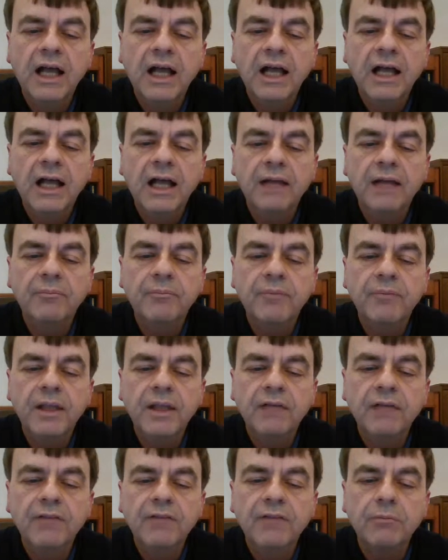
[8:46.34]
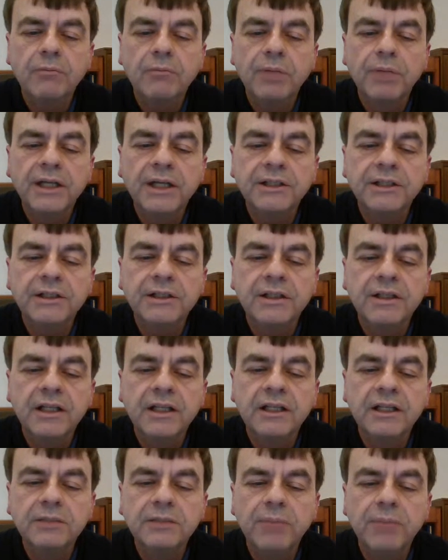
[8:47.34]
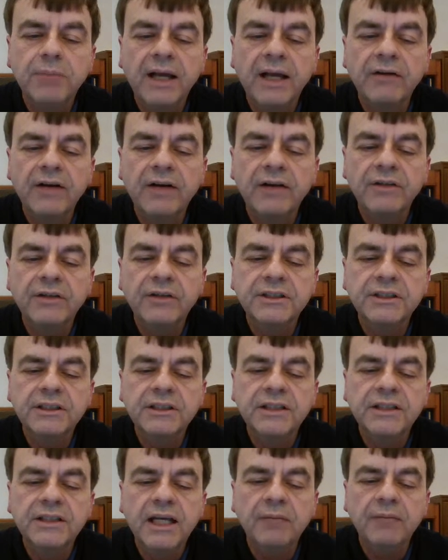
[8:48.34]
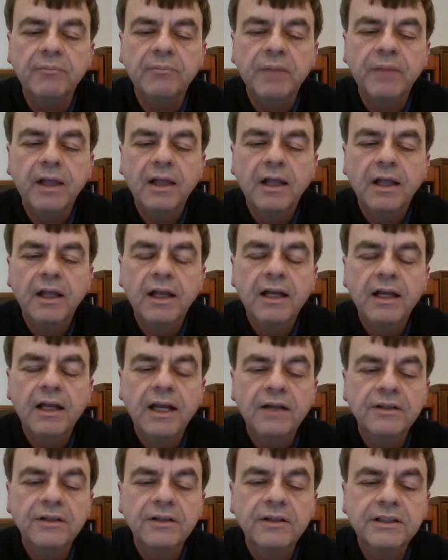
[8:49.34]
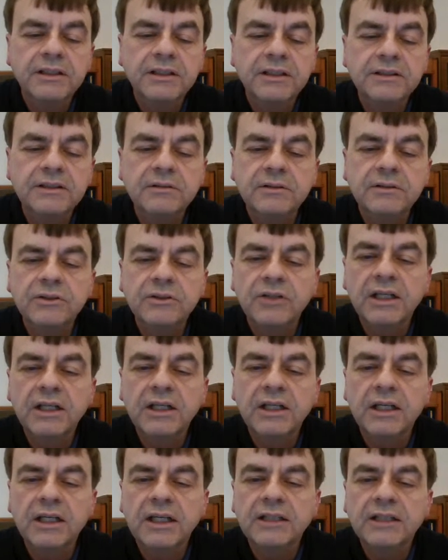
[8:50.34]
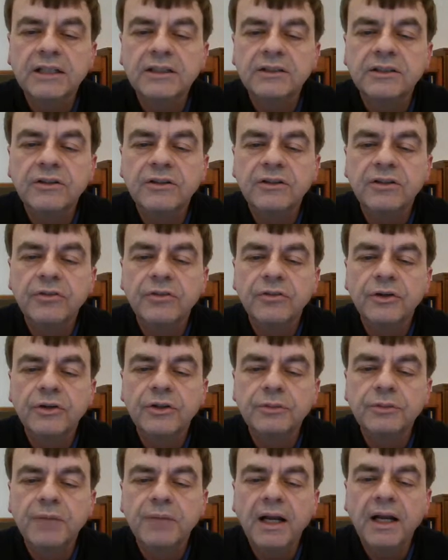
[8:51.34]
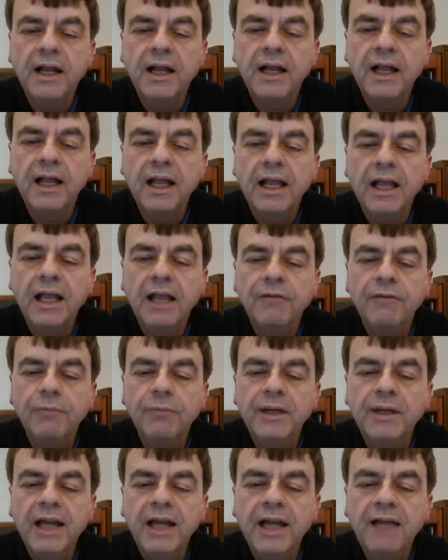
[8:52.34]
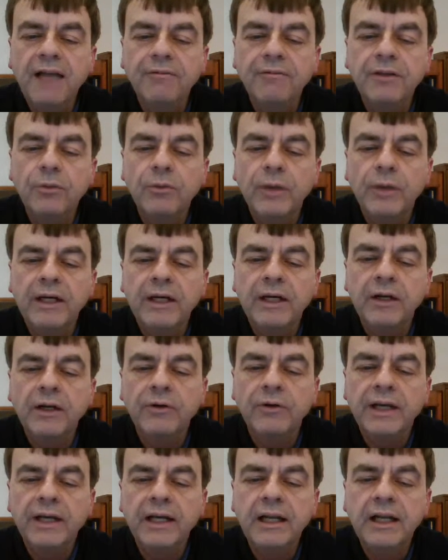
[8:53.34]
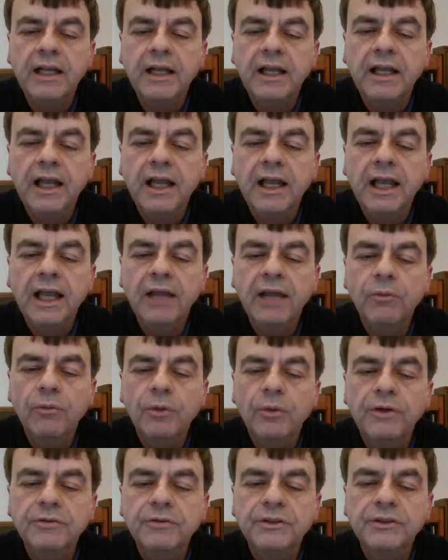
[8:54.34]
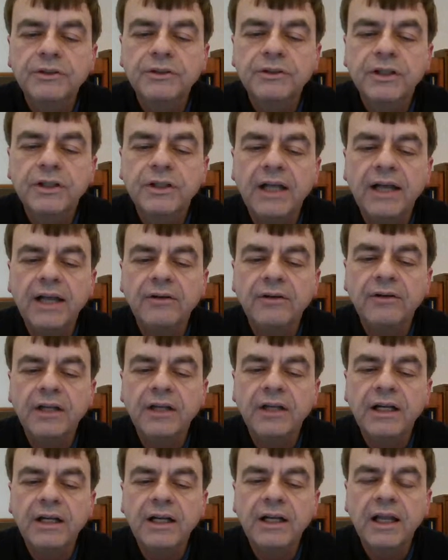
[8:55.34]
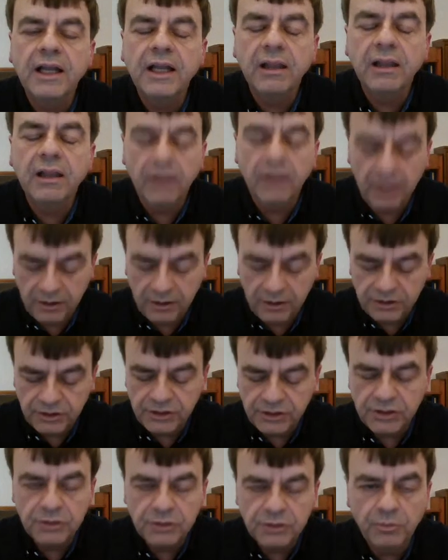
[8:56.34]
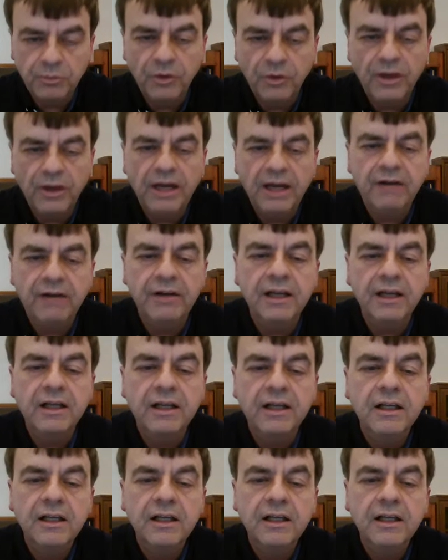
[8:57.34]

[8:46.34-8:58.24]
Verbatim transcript: um, give the impression that this background is the same. Now this isn't strictly necessary of course but if we'd left the window in it would have stood out and such a small area